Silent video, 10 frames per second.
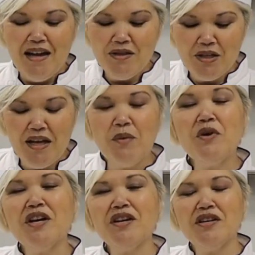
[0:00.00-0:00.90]
and today
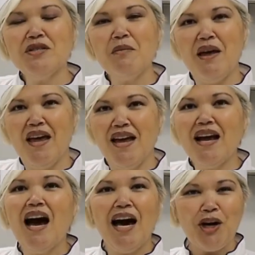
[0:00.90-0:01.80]
we are going to
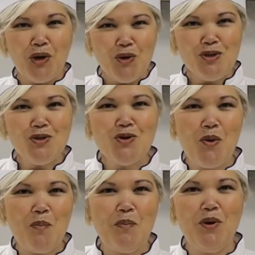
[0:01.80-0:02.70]
make Arroz
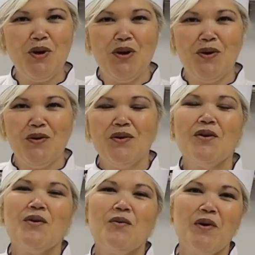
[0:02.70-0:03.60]
con Pollo,
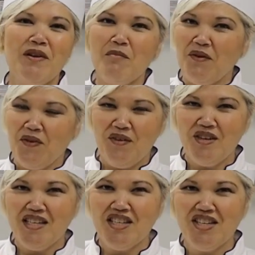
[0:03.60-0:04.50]
one of my
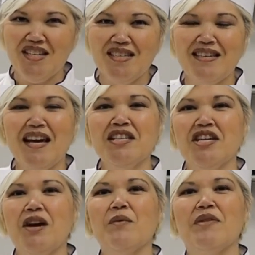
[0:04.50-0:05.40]
favorite dishes that I
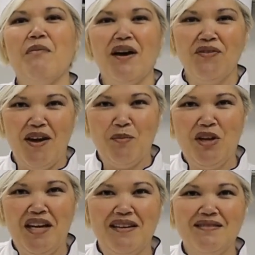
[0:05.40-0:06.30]
share with my
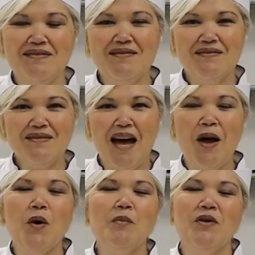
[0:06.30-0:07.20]
family. I
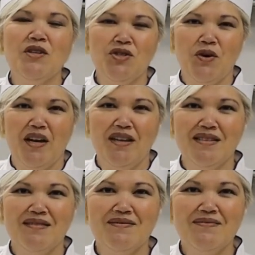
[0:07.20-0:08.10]
hope you enjoy it.